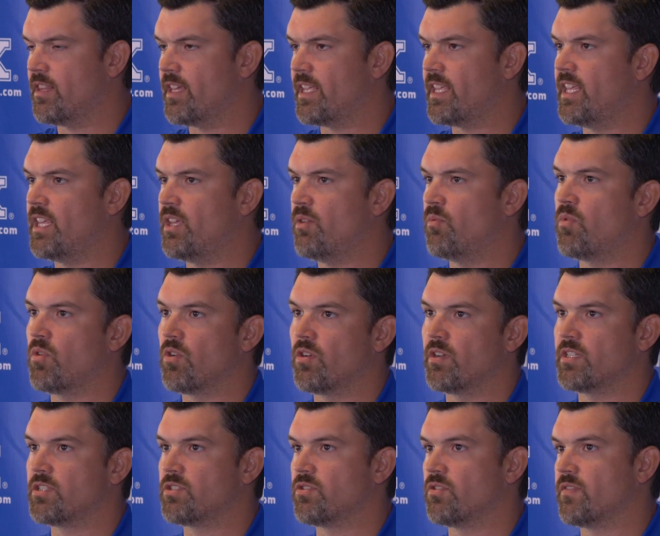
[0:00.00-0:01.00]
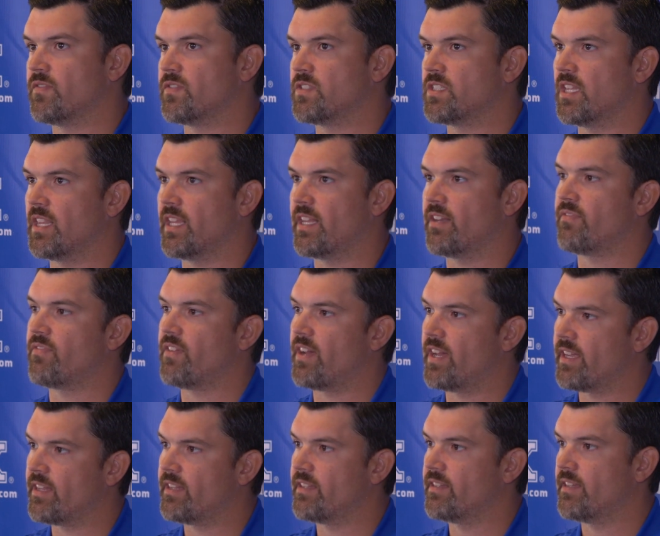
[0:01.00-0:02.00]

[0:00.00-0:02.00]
key word is sort of solidify.